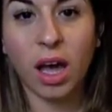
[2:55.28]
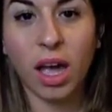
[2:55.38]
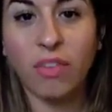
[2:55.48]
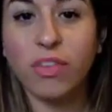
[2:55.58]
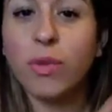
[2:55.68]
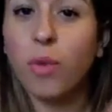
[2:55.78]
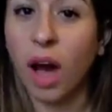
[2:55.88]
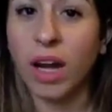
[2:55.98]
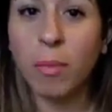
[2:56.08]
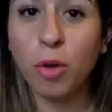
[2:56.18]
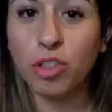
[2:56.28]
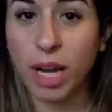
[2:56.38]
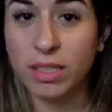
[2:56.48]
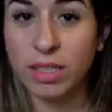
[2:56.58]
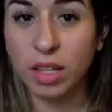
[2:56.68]
if you want a more
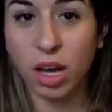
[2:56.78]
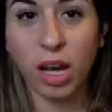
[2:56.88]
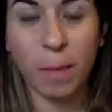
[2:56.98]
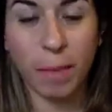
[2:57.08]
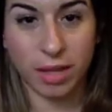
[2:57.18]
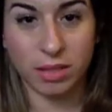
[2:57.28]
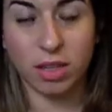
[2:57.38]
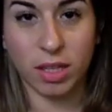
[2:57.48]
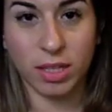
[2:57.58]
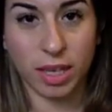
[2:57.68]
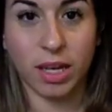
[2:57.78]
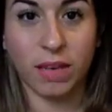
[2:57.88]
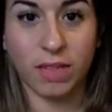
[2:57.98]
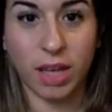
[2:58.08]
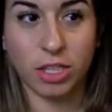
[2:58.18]
drastic look, a pencil is going to
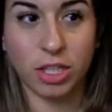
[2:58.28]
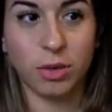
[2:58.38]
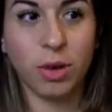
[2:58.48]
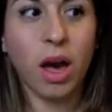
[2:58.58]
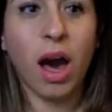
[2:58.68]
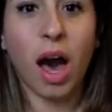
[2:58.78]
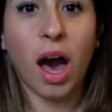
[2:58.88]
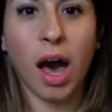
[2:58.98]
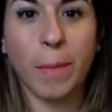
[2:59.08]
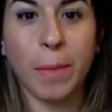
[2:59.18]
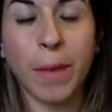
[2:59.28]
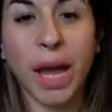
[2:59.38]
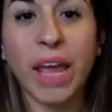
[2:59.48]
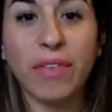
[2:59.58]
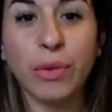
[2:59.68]
give that to you.
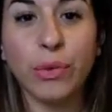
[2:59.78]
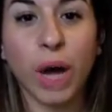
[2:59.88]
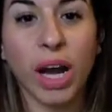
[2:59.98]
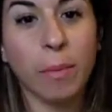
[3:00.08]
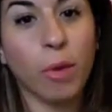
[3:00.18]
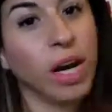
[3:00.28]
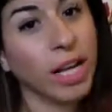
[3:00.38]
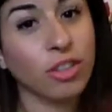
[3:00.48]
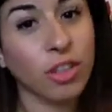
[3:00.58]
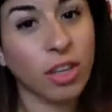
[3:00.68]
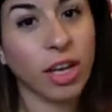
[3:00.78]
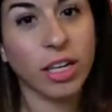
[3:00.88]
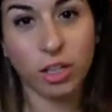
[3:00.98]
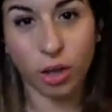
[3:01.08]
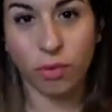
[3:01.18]
But if you want a more natural look,
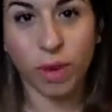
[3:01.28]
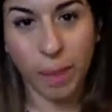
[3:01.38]
go for a